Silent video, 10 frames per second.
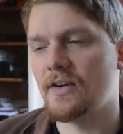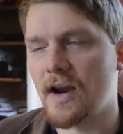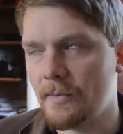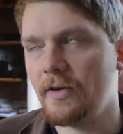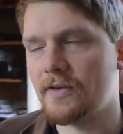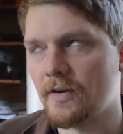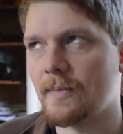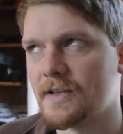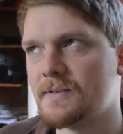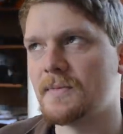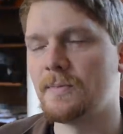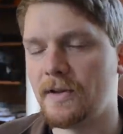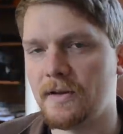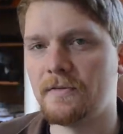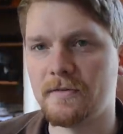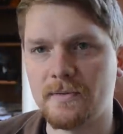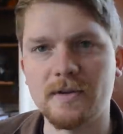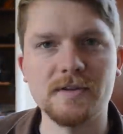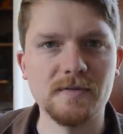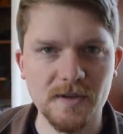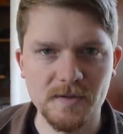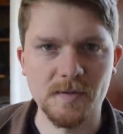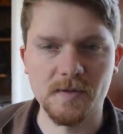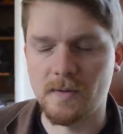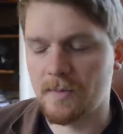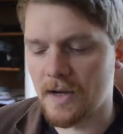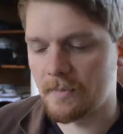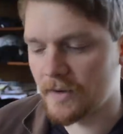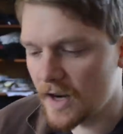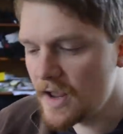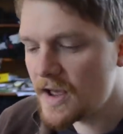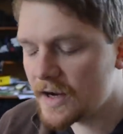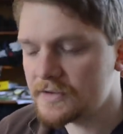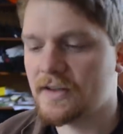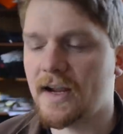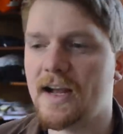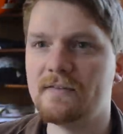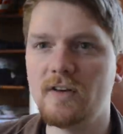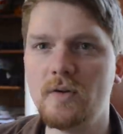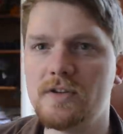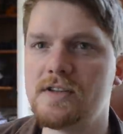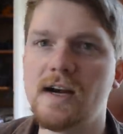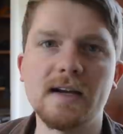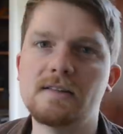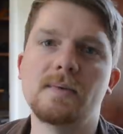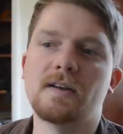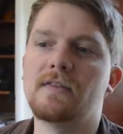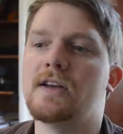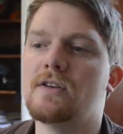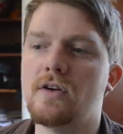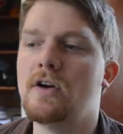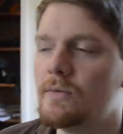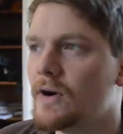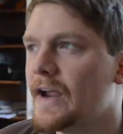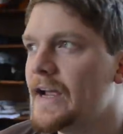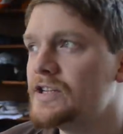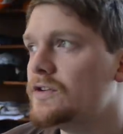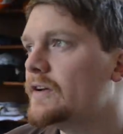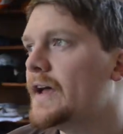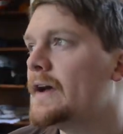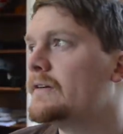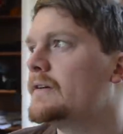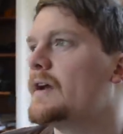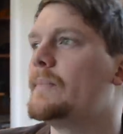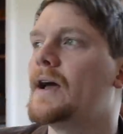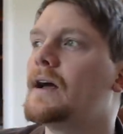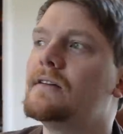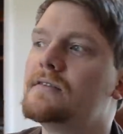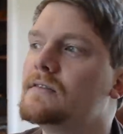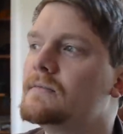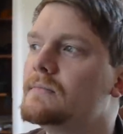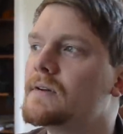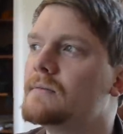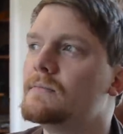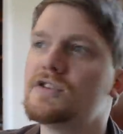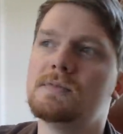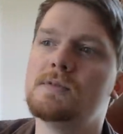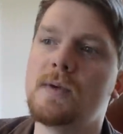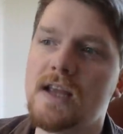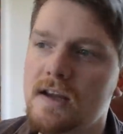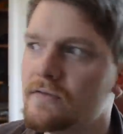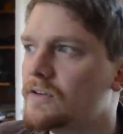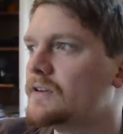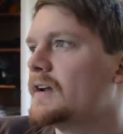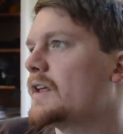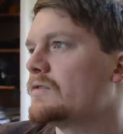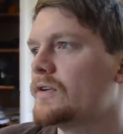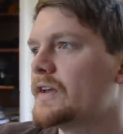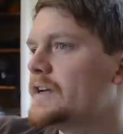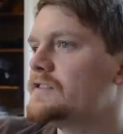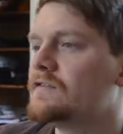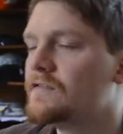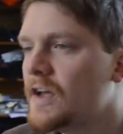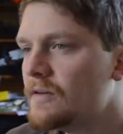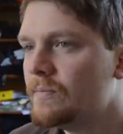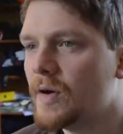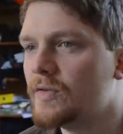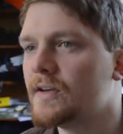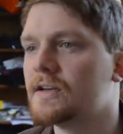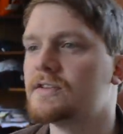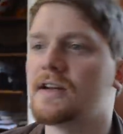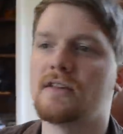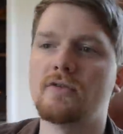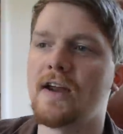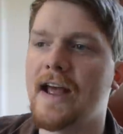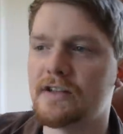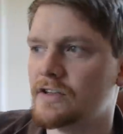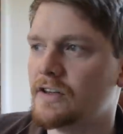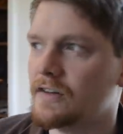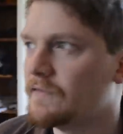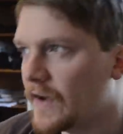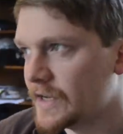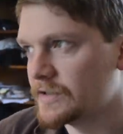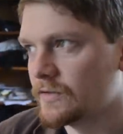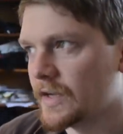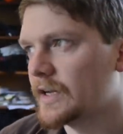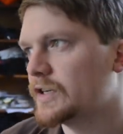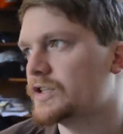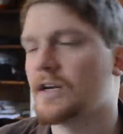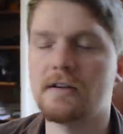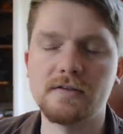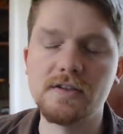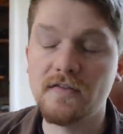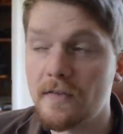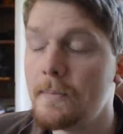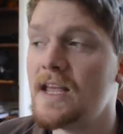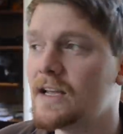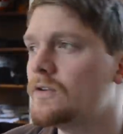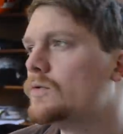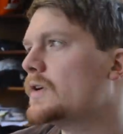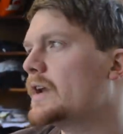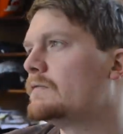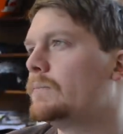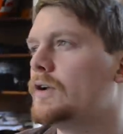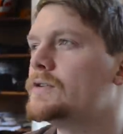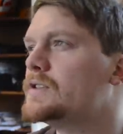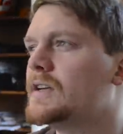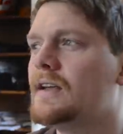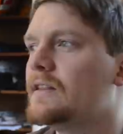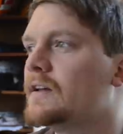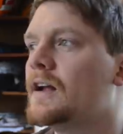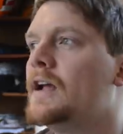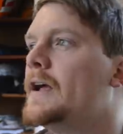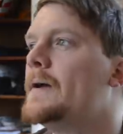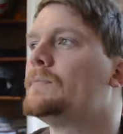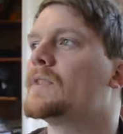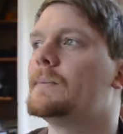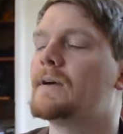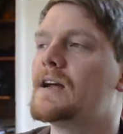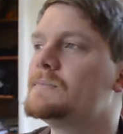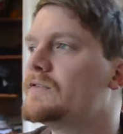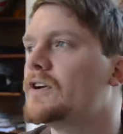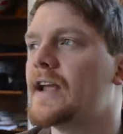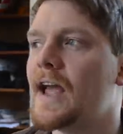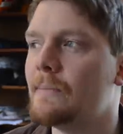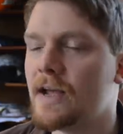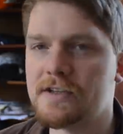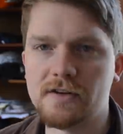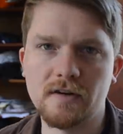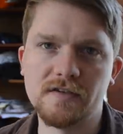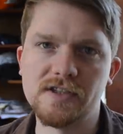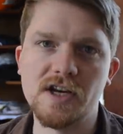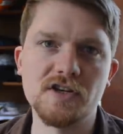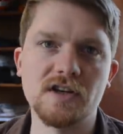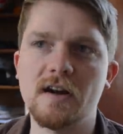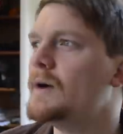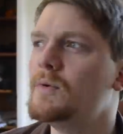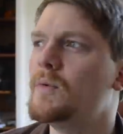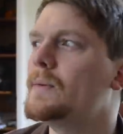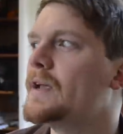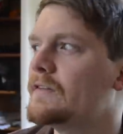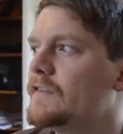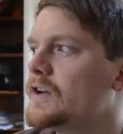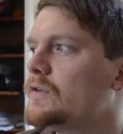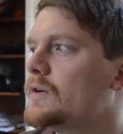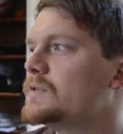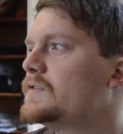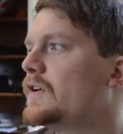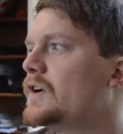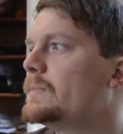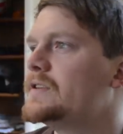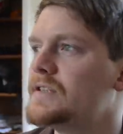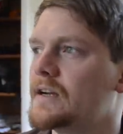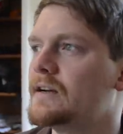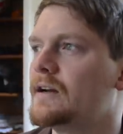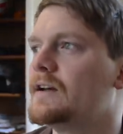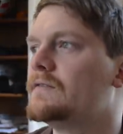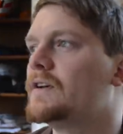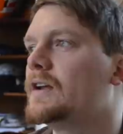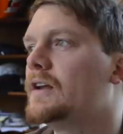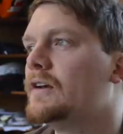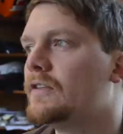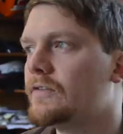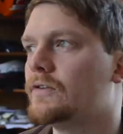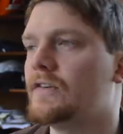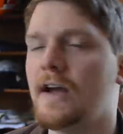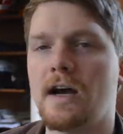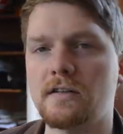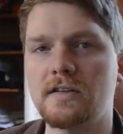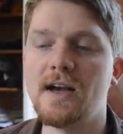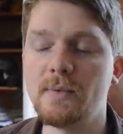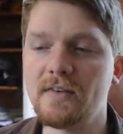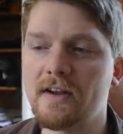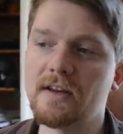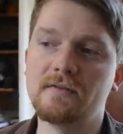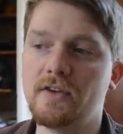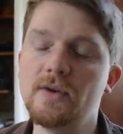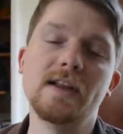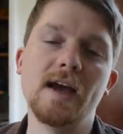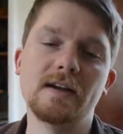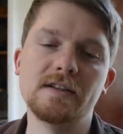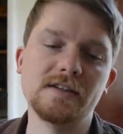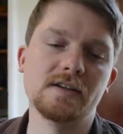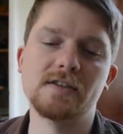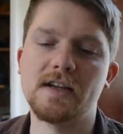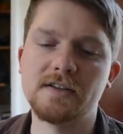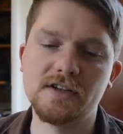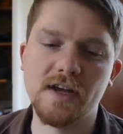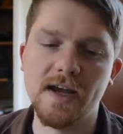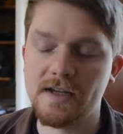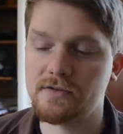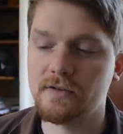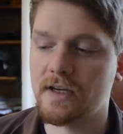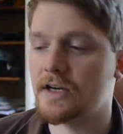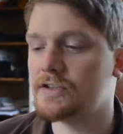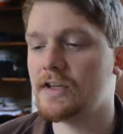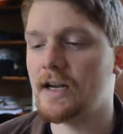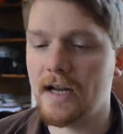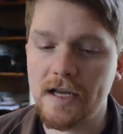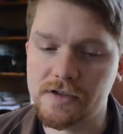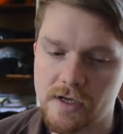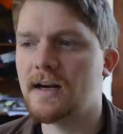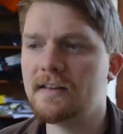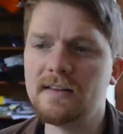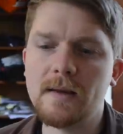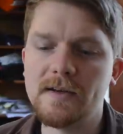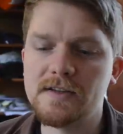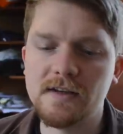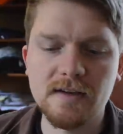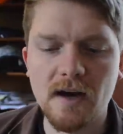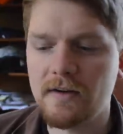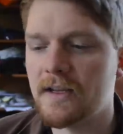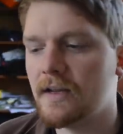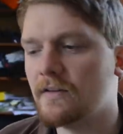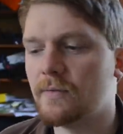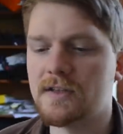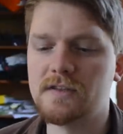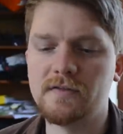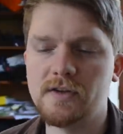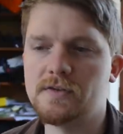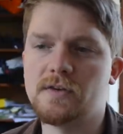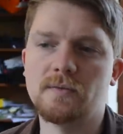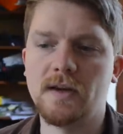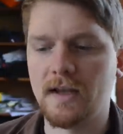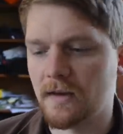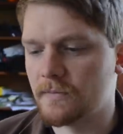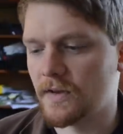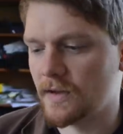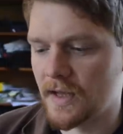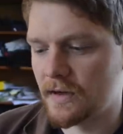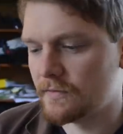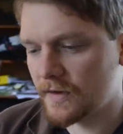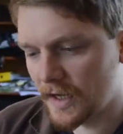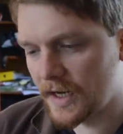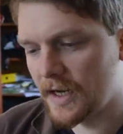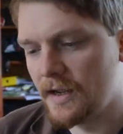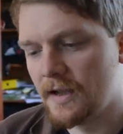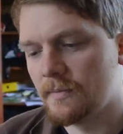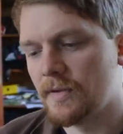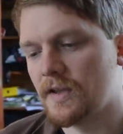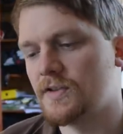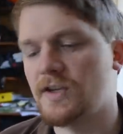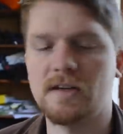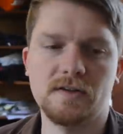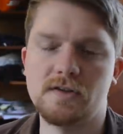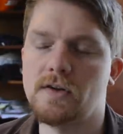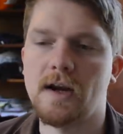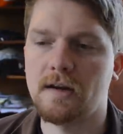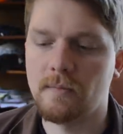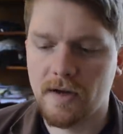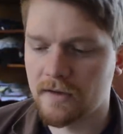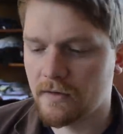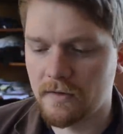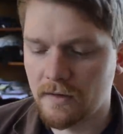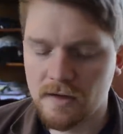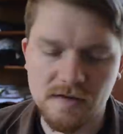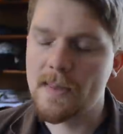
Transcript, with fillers: All right, I'm already talking about something completely different than what this video is supposed to be about, but I also think I have no desire to make a video where I edge lot out about Muslims being evil and like throwing gays off buildings and like throwing acid in the face and all that kind of shit. Because for me, it all kind of blurs together. It becomes a very haphazard conversation. I would want to make a video that was very particular and very thought out. And whenever I think of doing that, it sounds like such a hassle that I just get lazy. And I think that means the entirety of one's views don't really come to the light of day because you get distracted by other things.